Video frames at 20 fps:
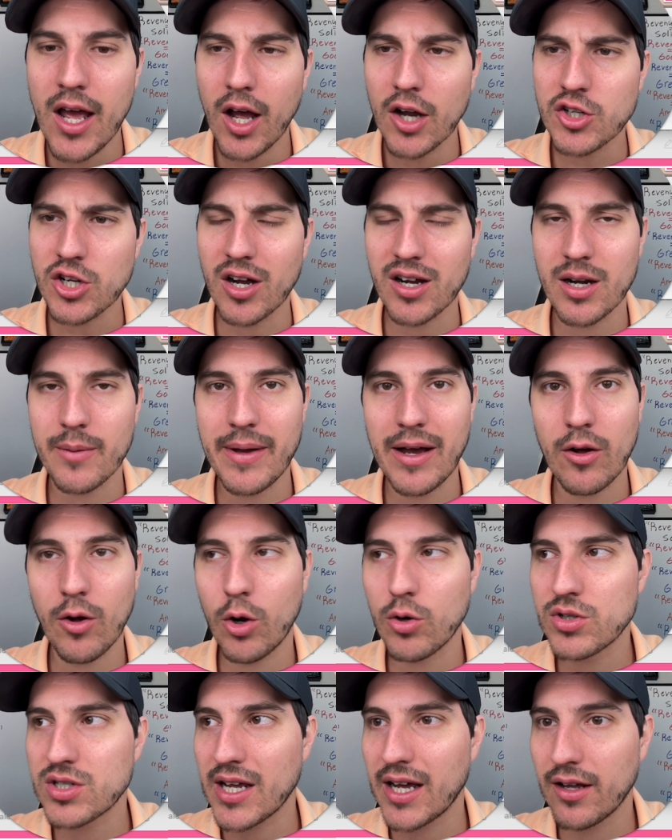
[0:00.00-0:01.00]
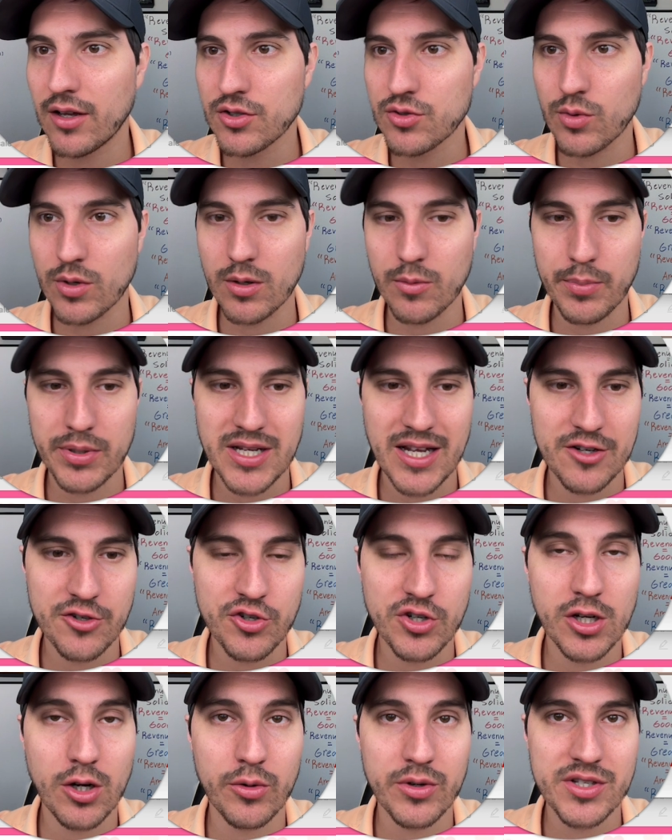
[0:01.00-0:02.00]
Talking about hotels were
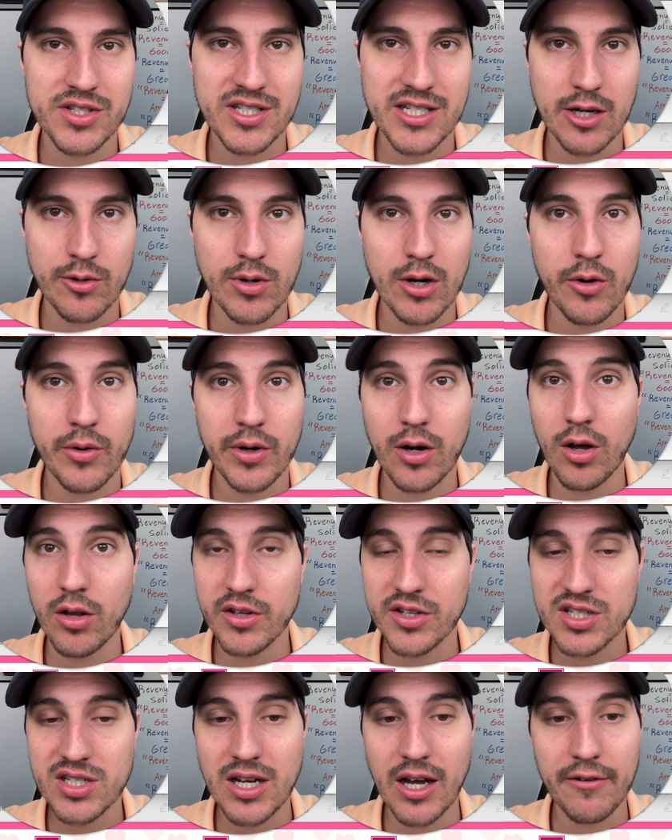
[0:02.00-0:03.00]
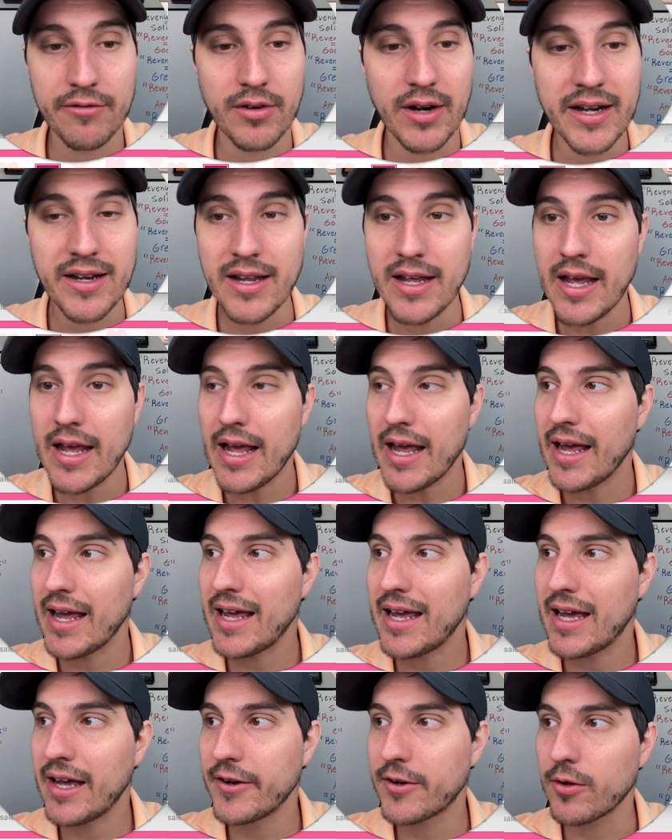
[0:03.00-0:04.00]
potentially going to zero and all this stuff, right?
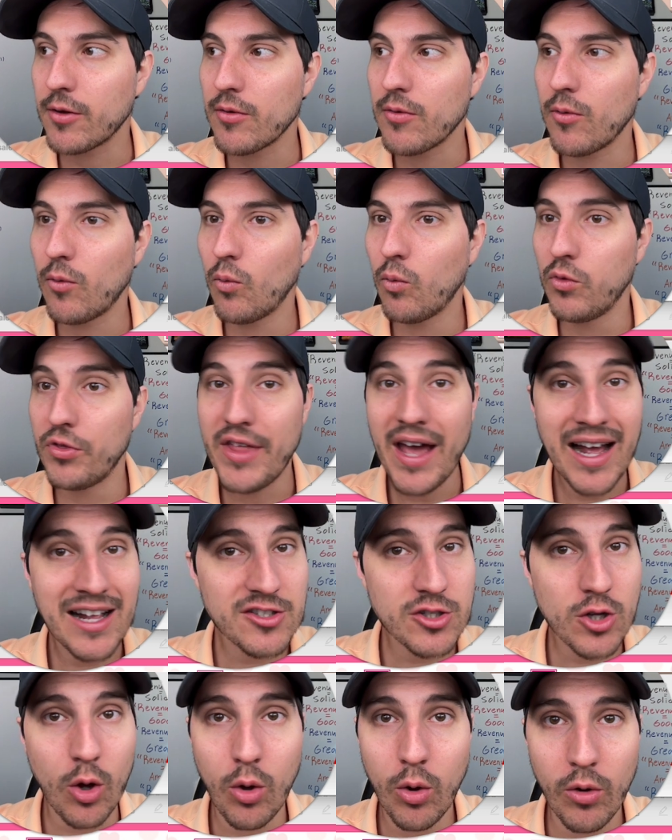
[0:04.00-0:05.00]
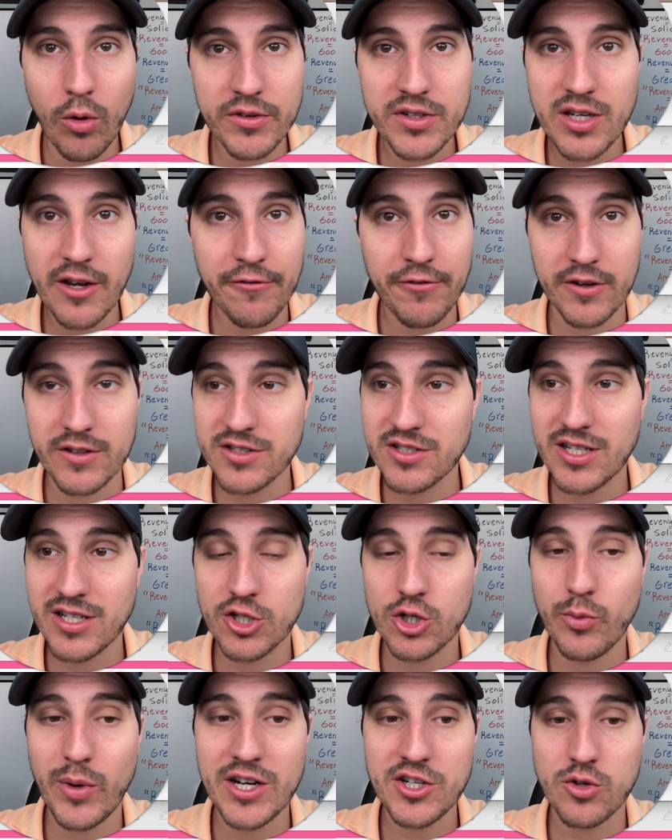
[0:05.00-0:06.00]
And that's a whole different
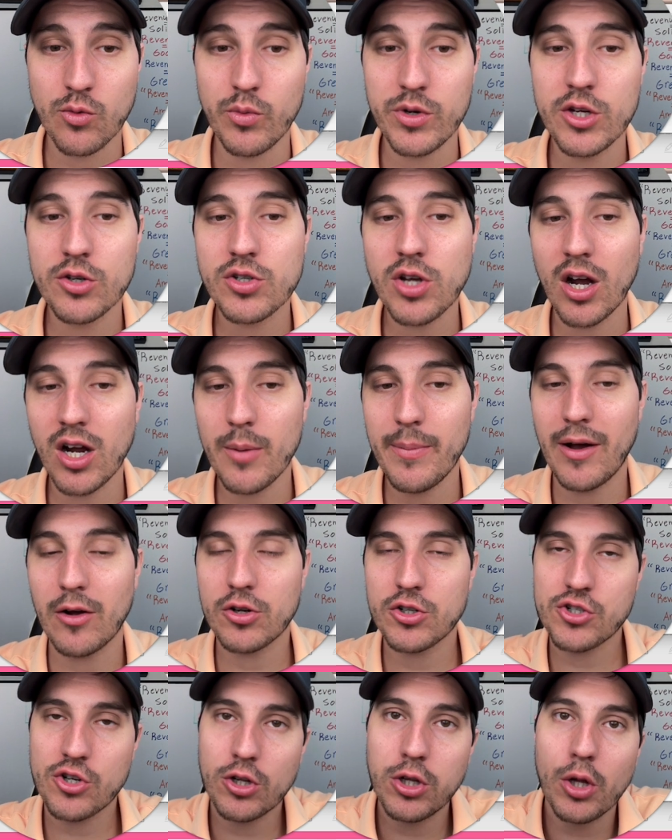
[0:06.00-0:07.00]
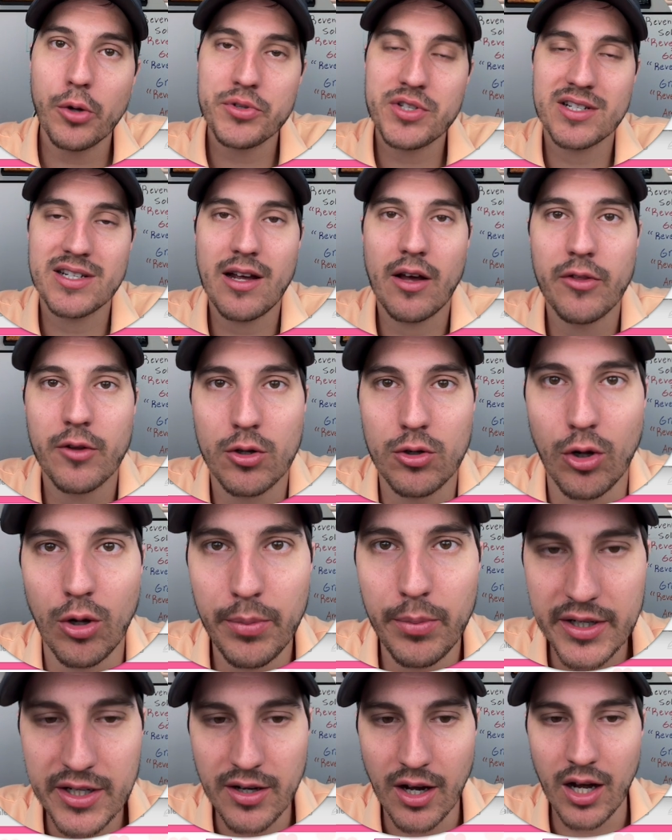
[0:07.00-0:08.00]
situation. When you talk about closing down the
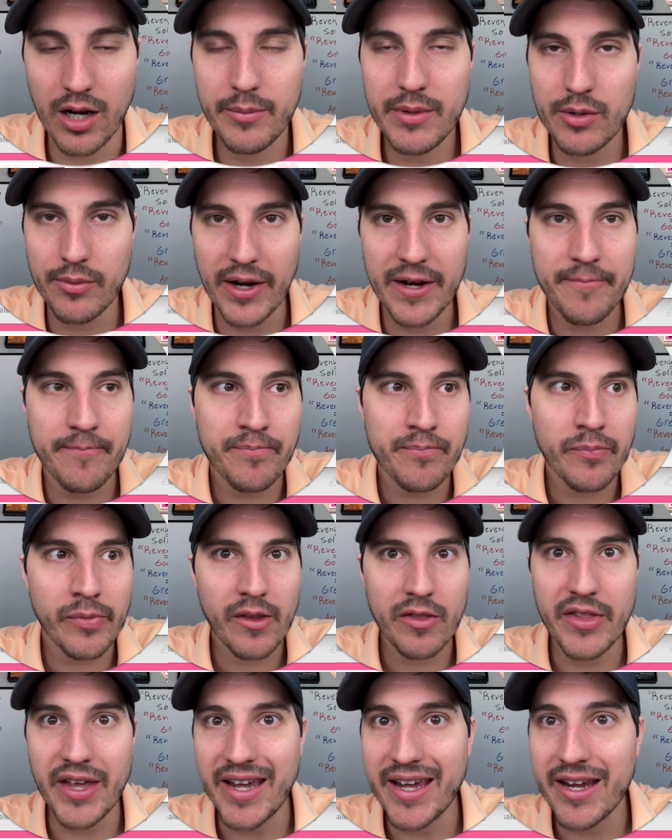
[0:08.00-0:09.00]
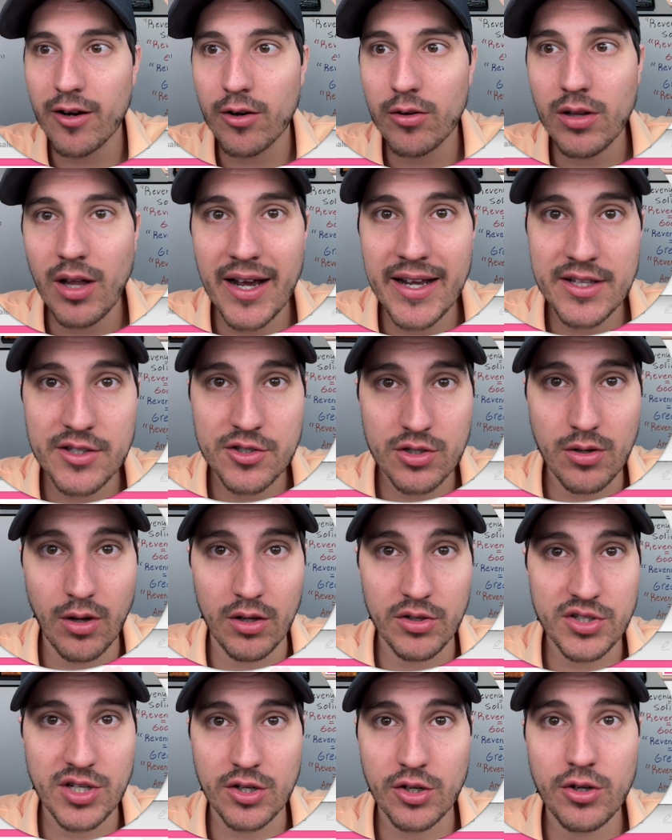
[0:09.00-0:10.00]
global economy, right? The airlines all
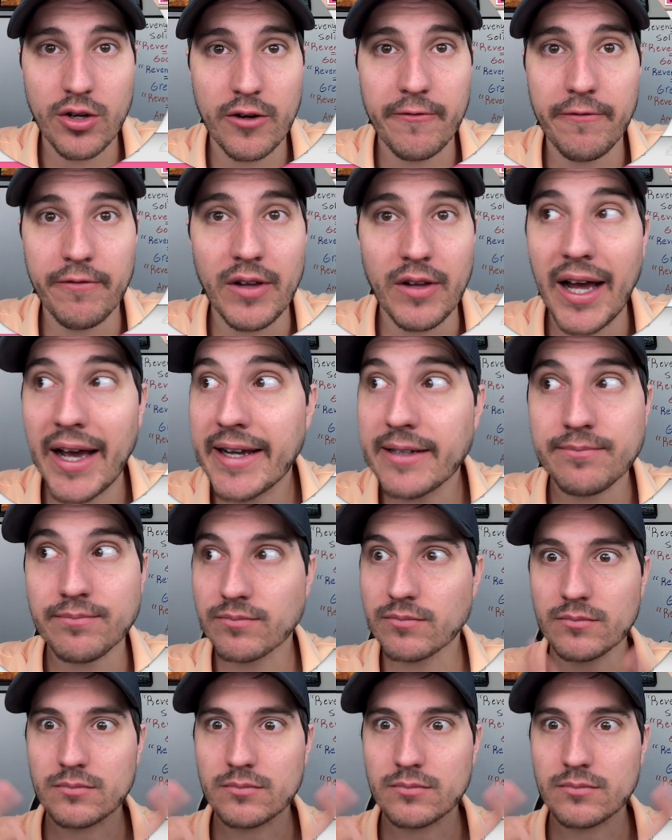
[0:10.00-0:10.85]
of a sudden couldn't fly.